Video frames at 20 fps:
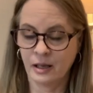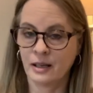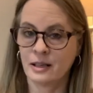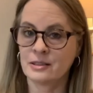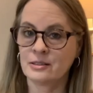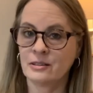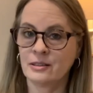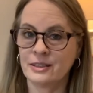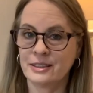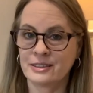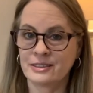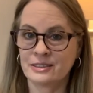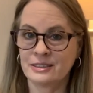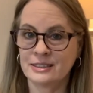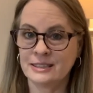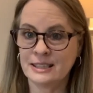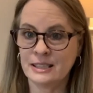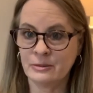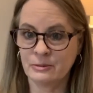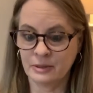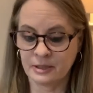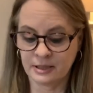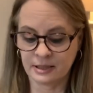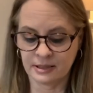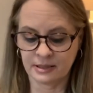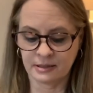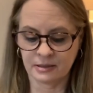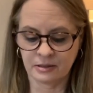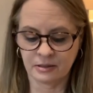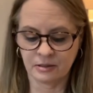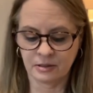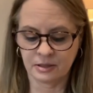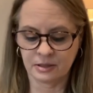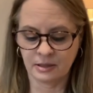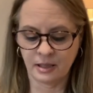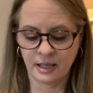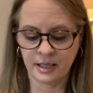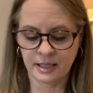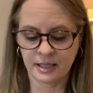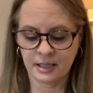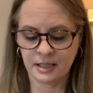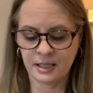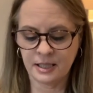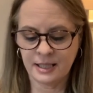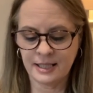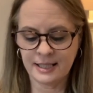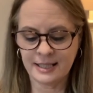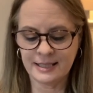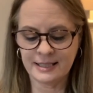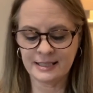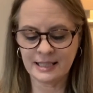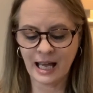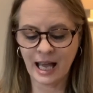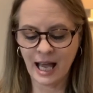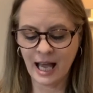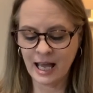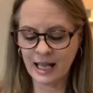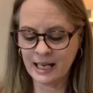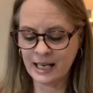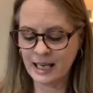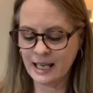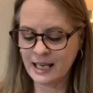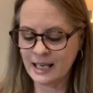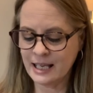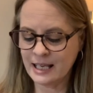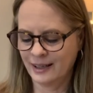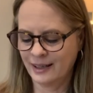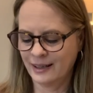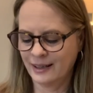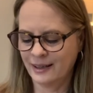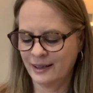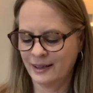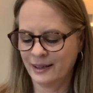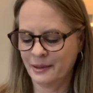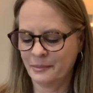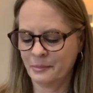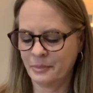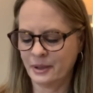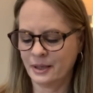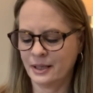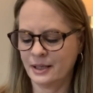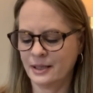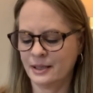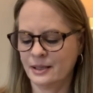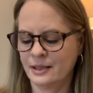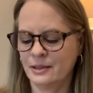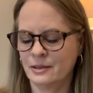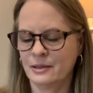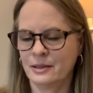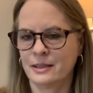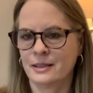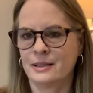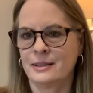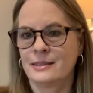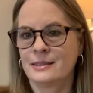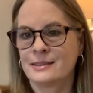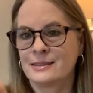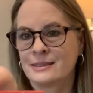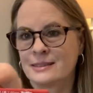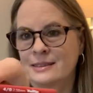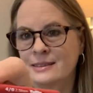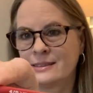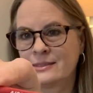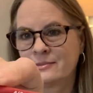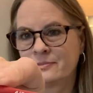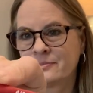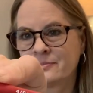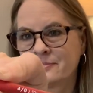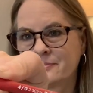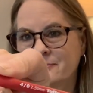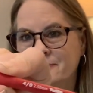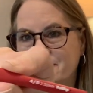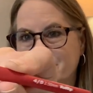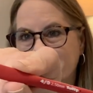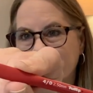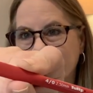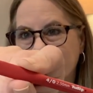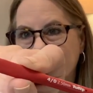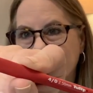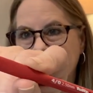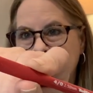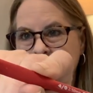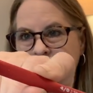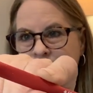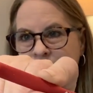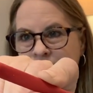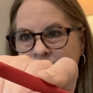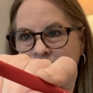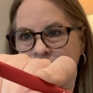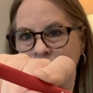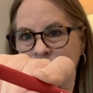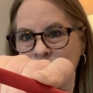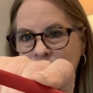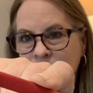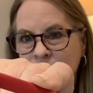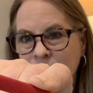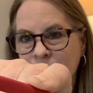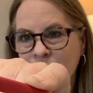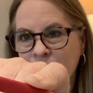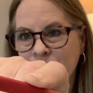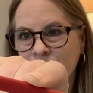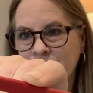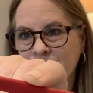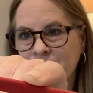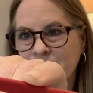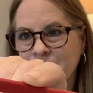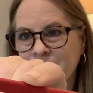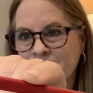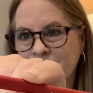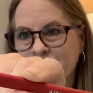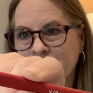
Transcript: So let's see what this looks like. It is tiny, but here it is. That's my newest hook.